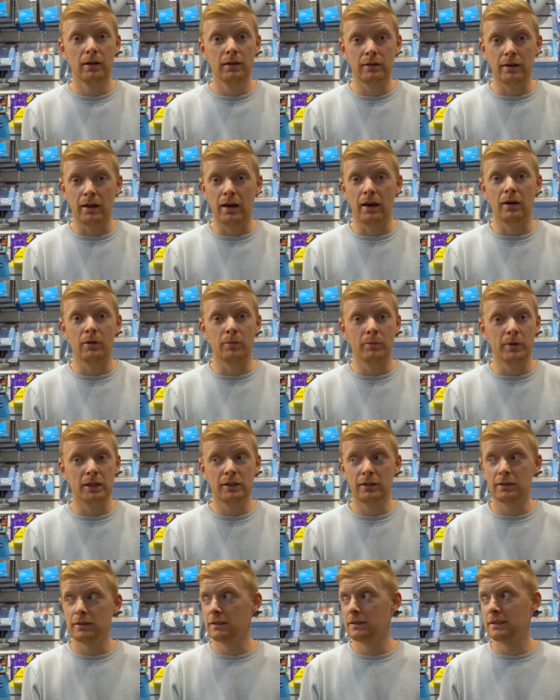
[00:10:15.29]
down
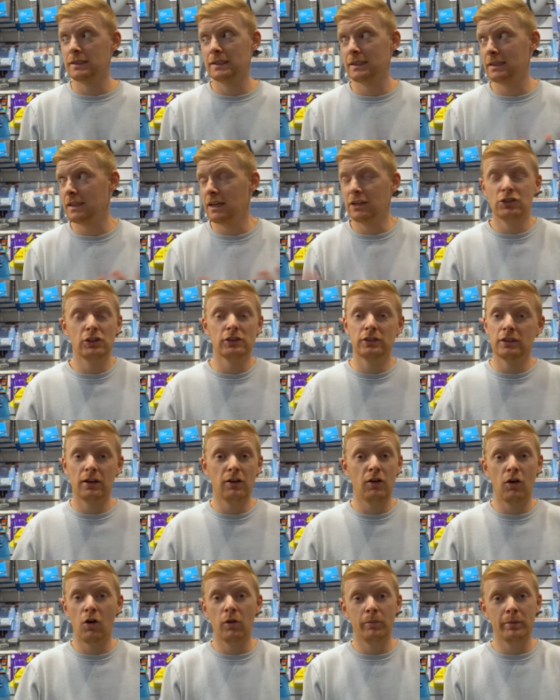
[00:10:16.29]
because they're just
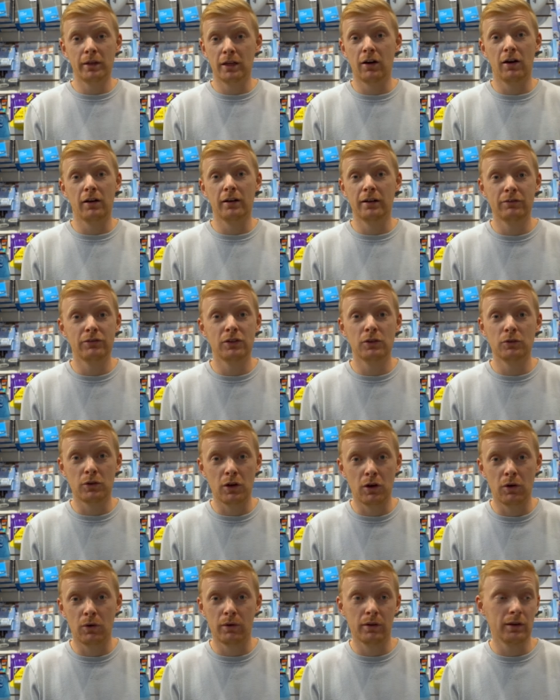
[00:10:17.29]
gonna all be gone if you
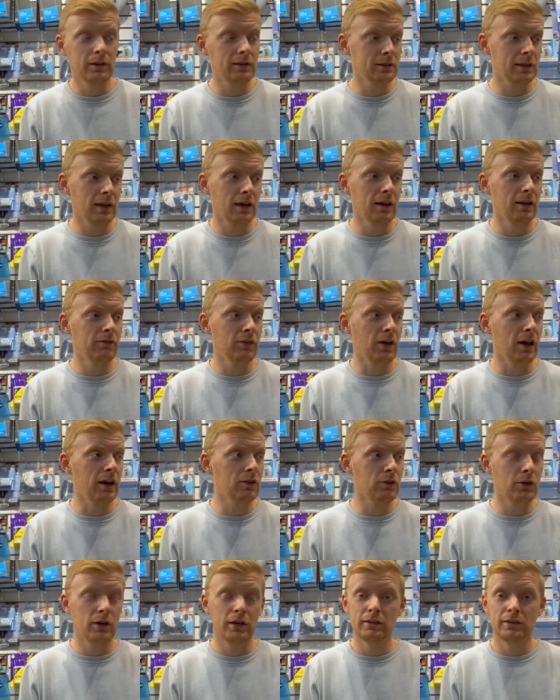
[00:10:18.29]
don't. It's kind of that
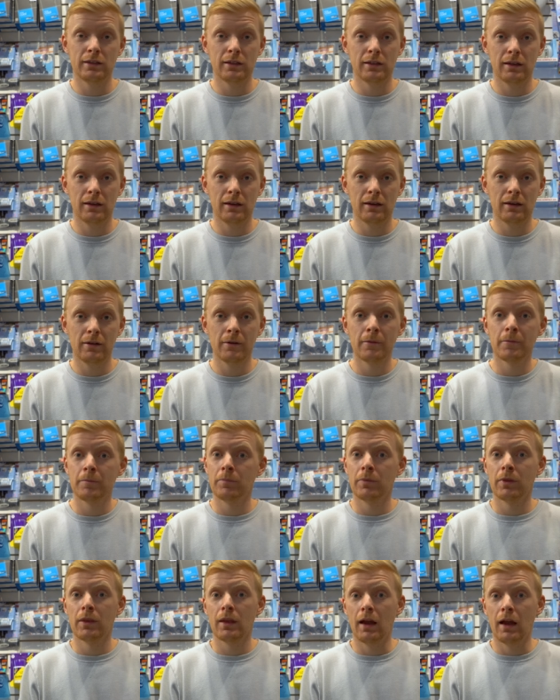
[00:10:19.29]
crazy year.
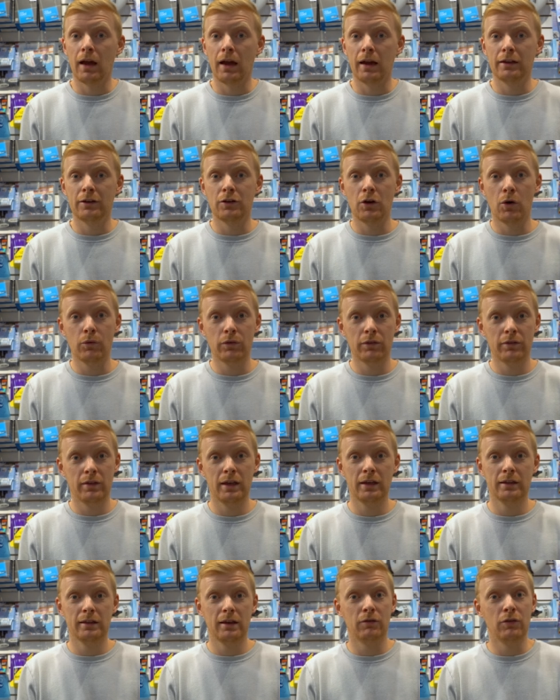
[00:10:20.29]
I don't
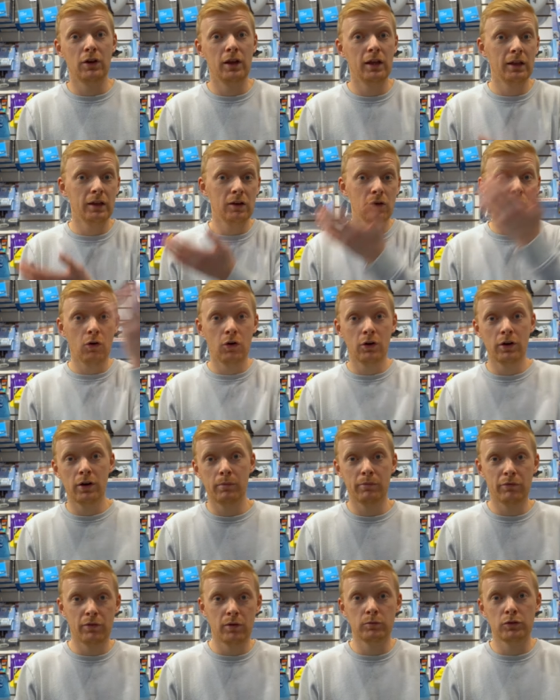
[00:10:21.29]
think they really caught
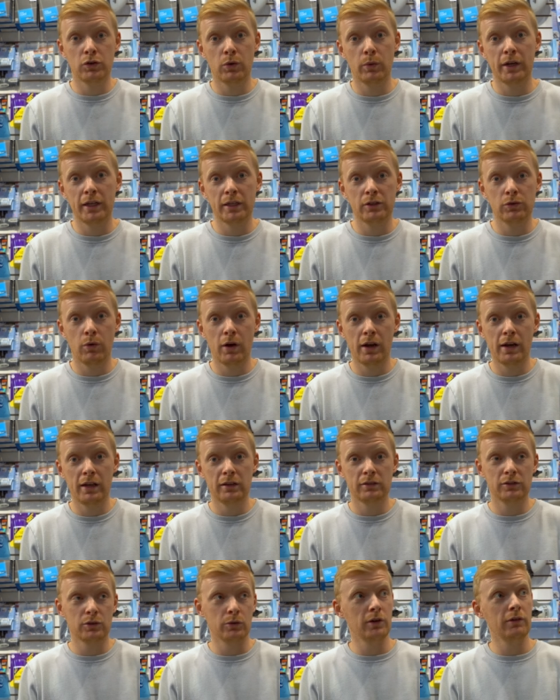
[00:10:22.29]
up from 2020.
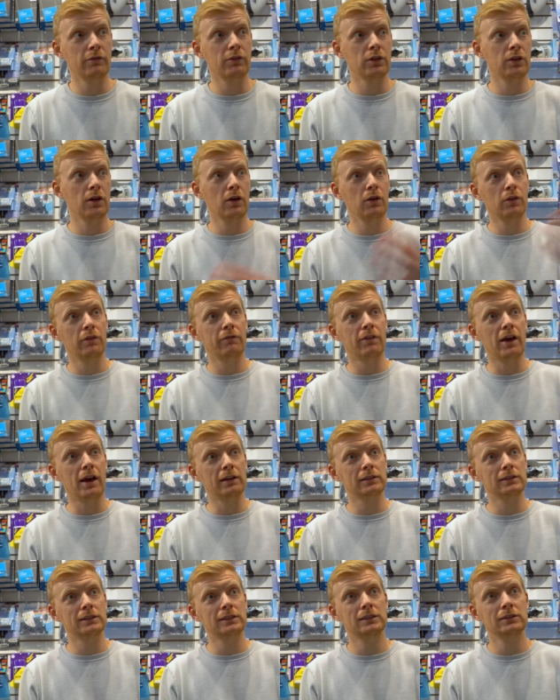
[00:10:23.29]
So even though the
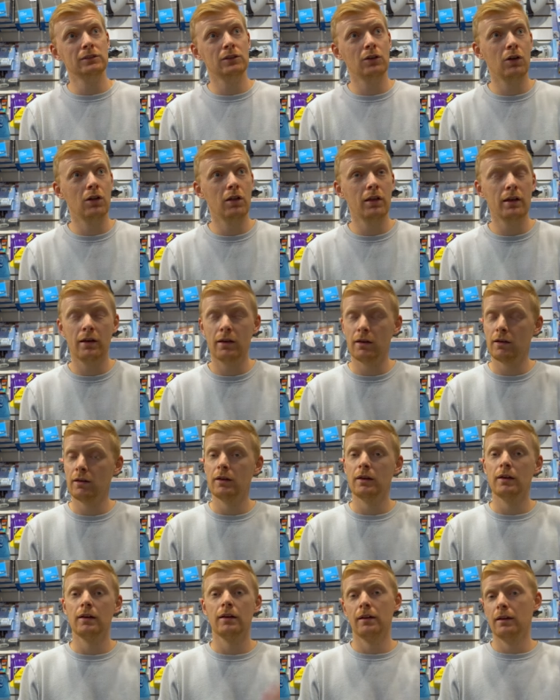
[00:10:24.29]
vaccine's all here,
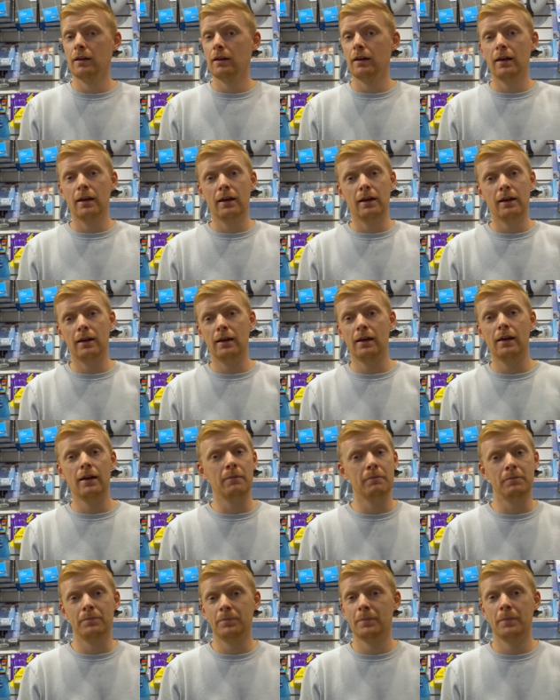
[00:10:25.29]

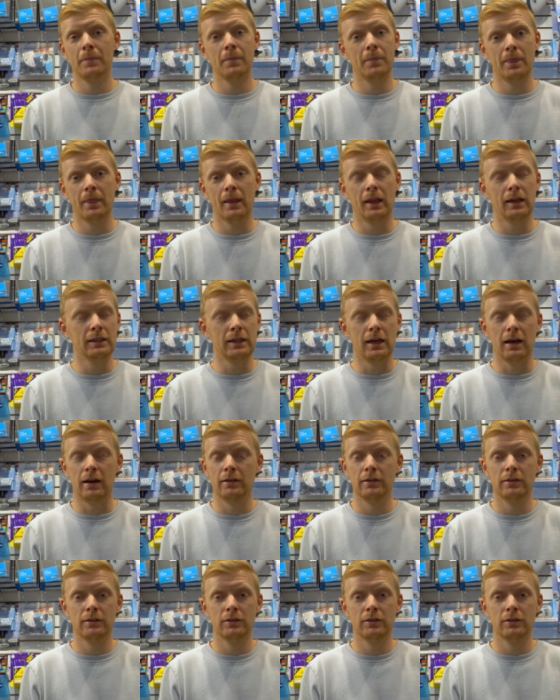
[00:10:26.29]
um, yeah.